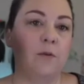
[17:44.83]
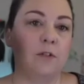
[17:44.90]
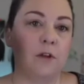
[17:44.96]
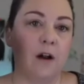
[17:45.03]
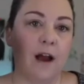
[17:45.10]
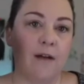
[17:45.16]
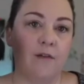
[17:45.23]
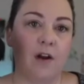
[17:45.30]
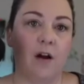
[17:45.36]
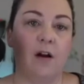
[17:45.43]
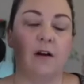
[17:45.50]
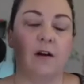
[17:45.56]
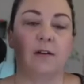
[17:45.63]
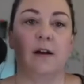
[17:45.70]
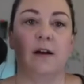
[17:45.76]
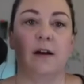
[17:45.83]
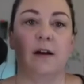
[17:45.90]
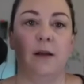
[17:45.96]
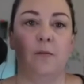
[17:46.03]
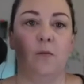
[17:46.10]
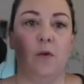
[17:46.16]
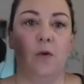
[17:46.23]
are having a hard
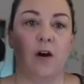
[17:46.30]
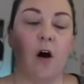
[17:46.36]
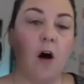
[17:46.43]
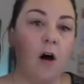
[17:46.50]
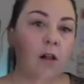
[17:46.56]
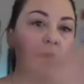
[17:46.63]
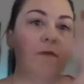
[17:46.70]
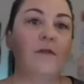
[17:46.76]
time, where all of